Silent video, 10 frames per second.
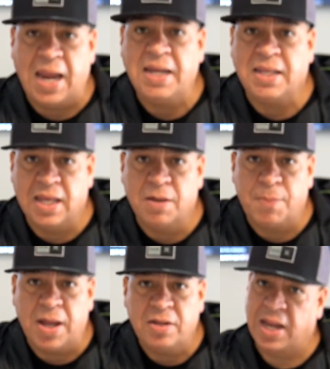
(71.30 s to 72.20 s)
8
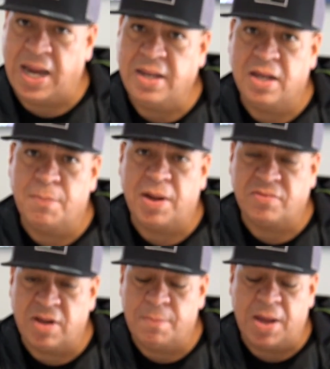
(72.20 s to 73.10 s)
gigabytes? 8
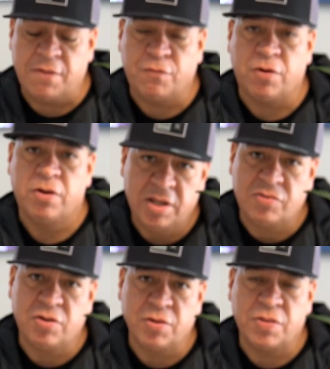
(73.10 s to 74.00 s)
gigabytes, not bad for
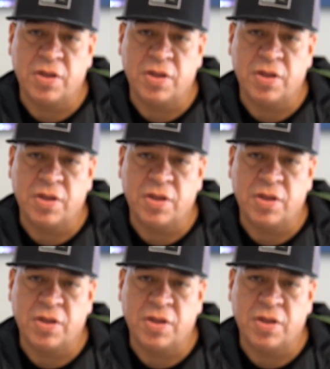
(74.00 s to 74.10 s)
this little